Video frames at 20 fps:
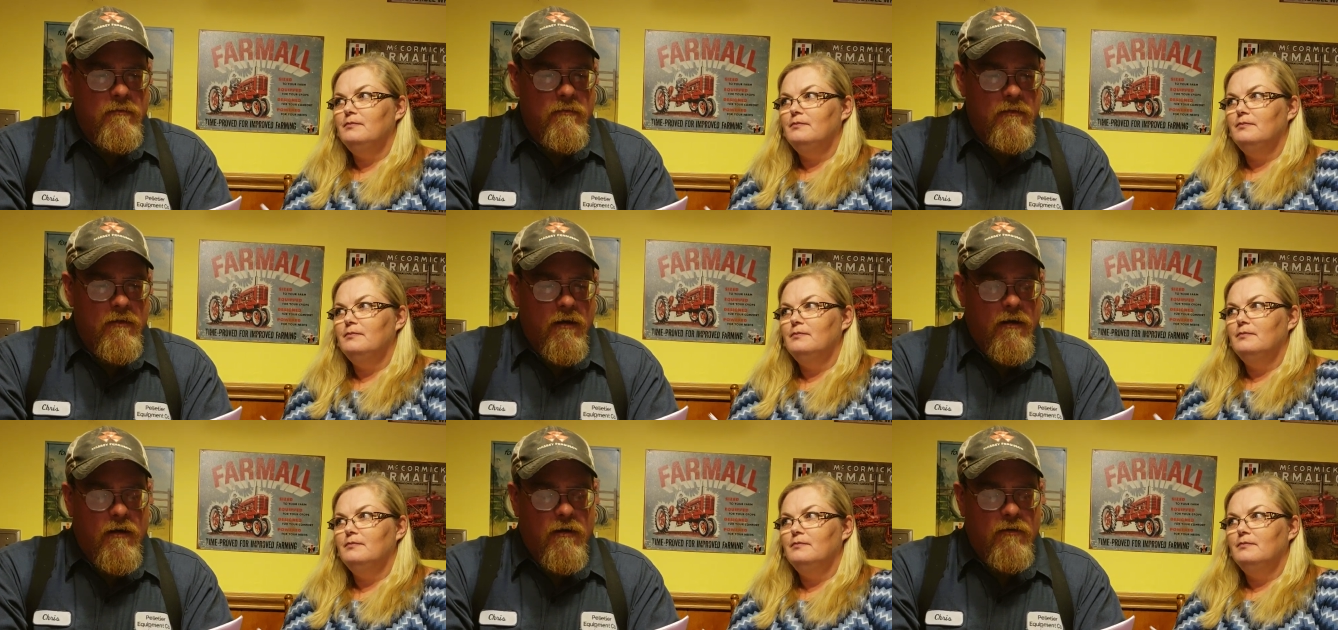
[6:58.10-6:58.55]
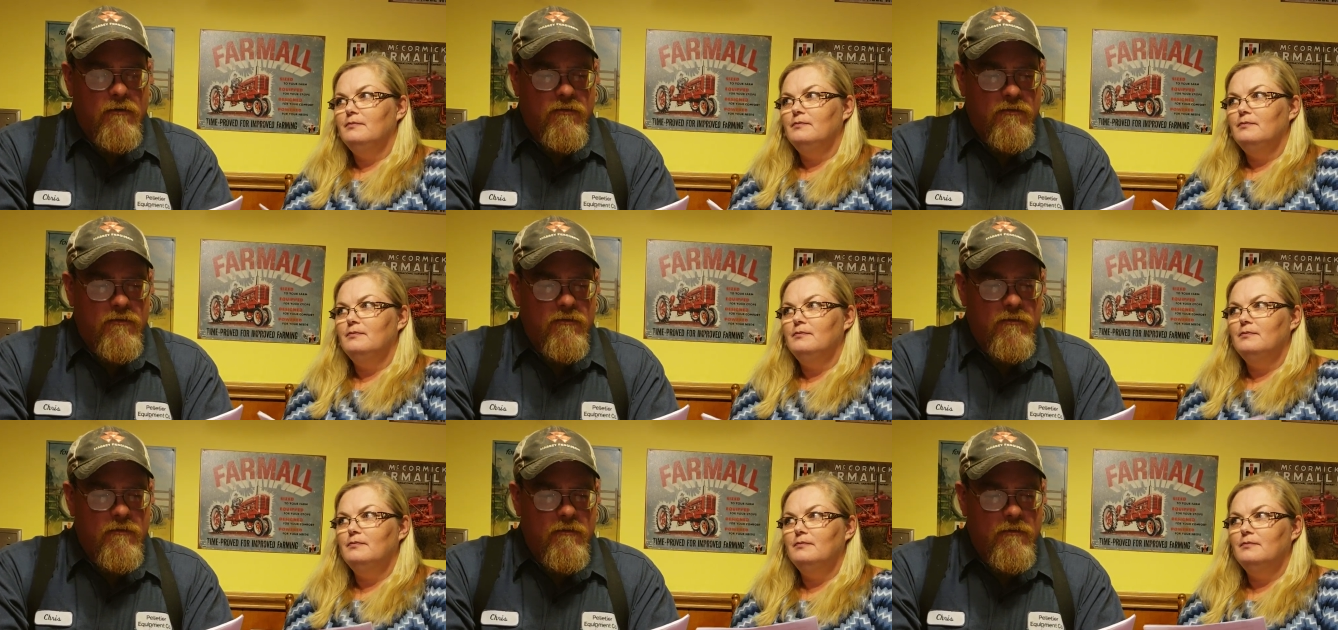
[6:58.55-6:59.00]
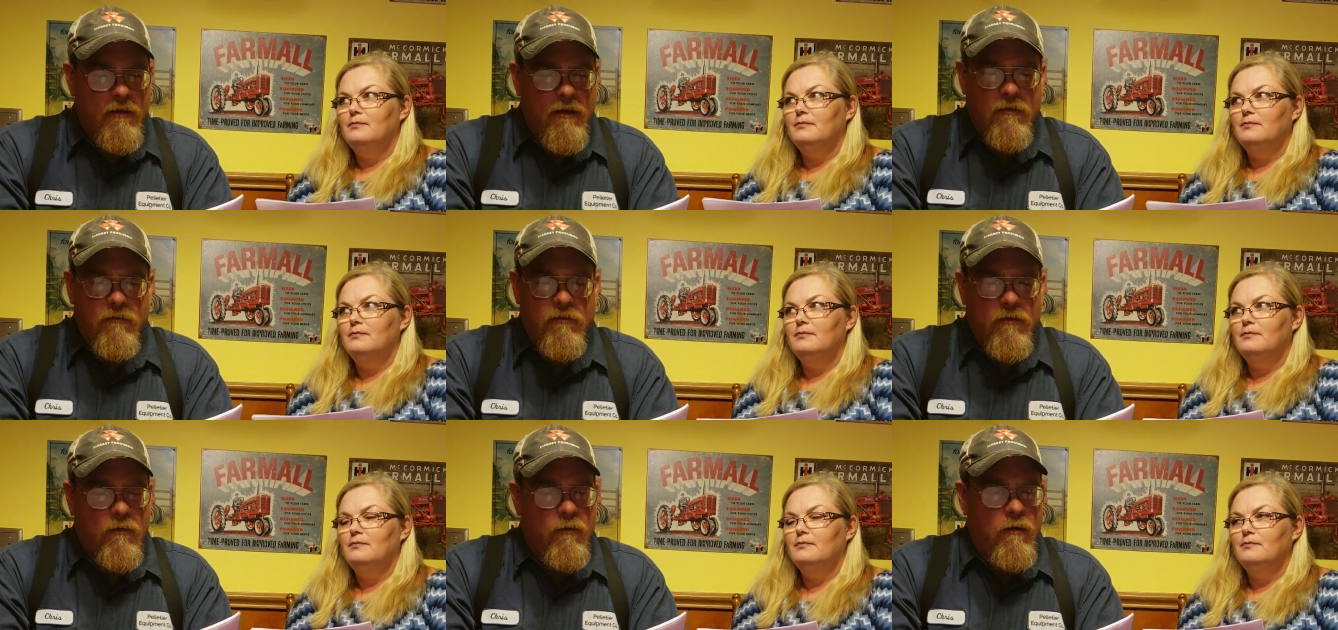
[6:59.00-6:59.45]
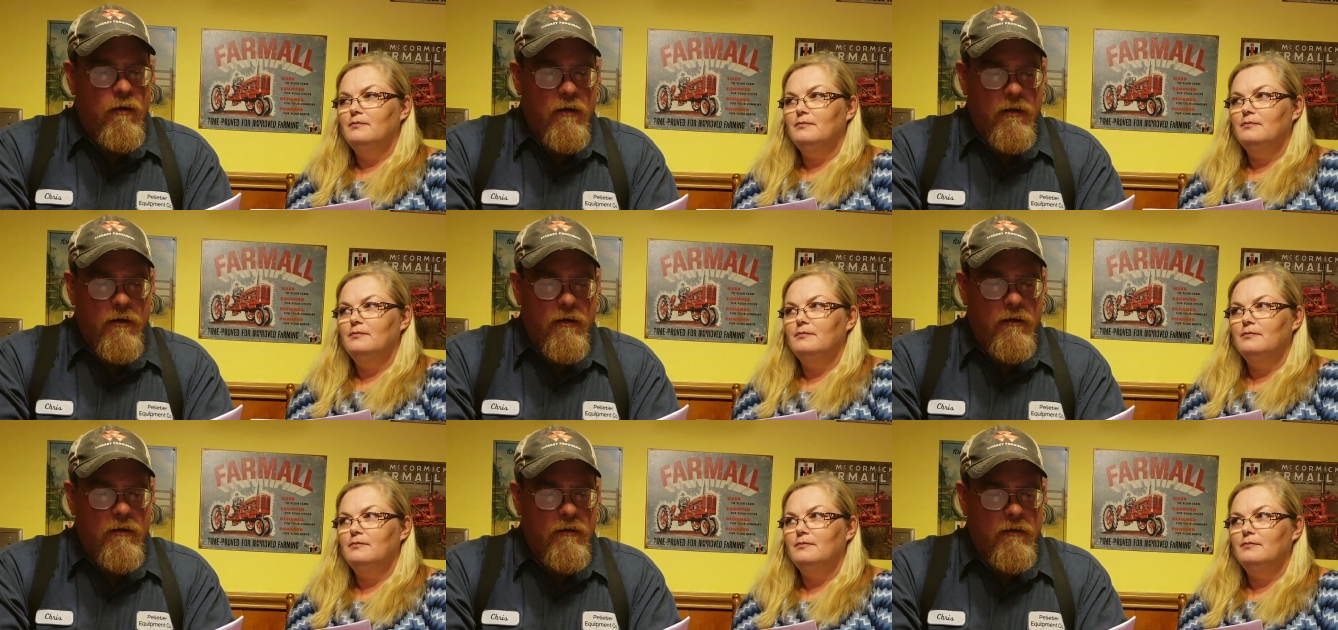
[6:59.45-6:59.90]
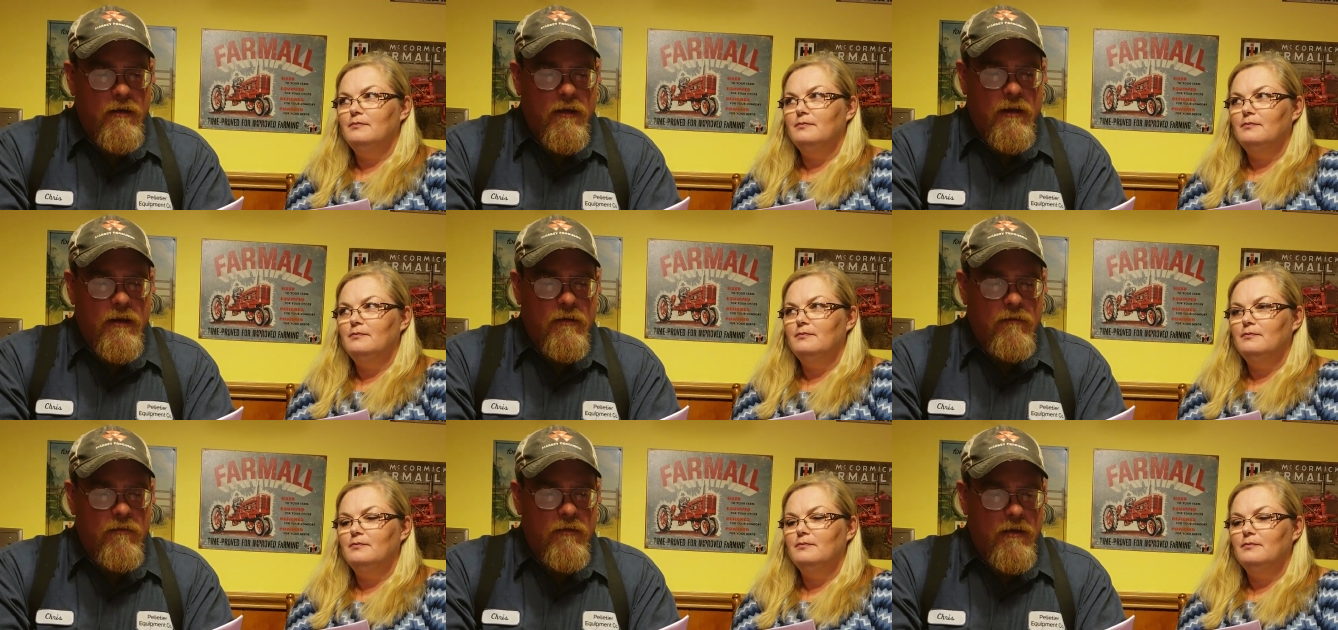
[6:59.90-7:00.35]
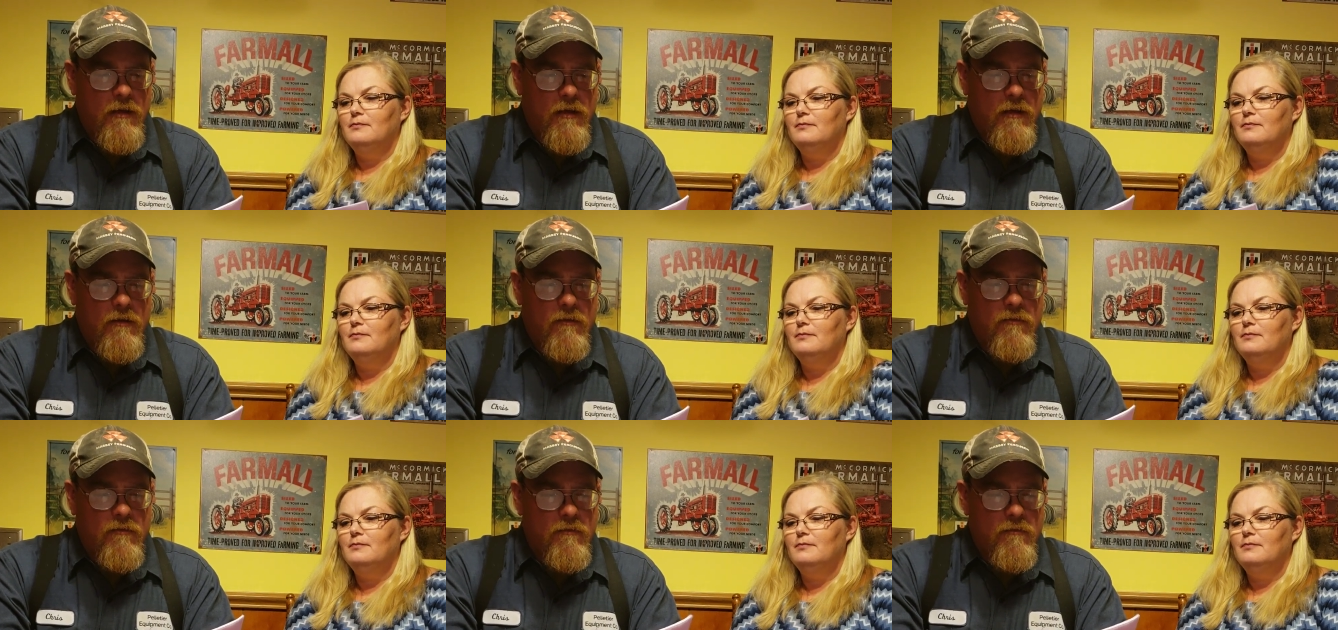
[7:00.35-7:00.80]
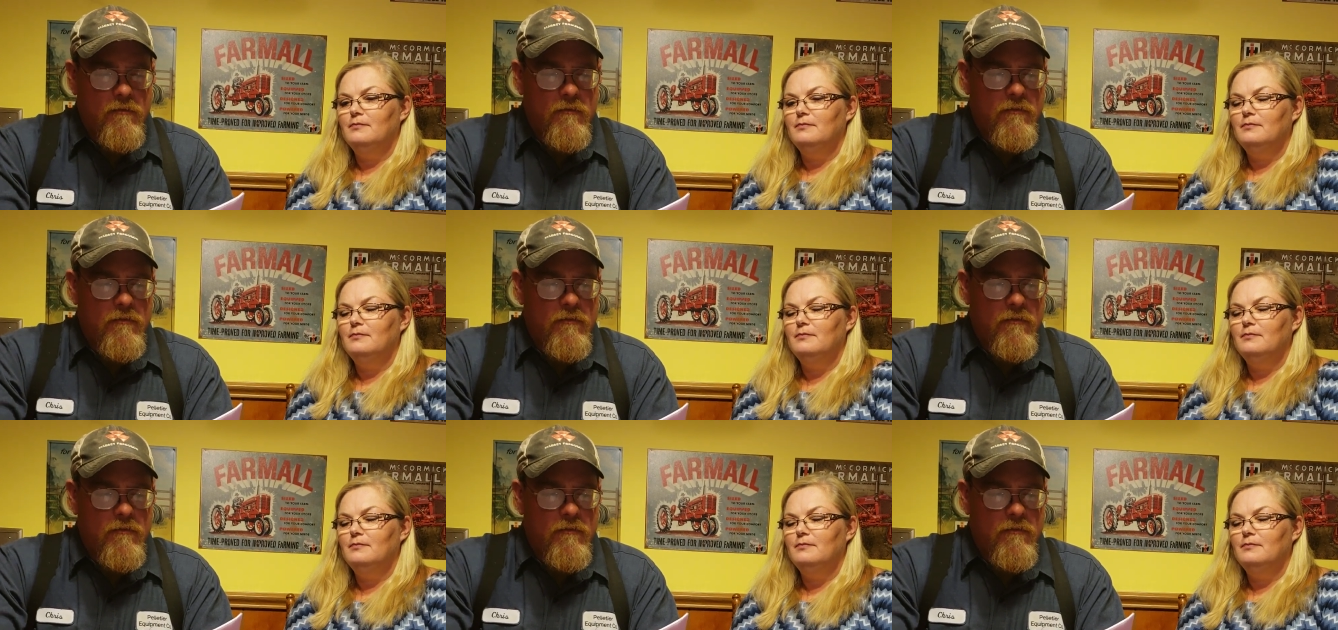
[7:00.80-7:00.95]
Speaker 1: Gosh, have no idea. Can't even guess.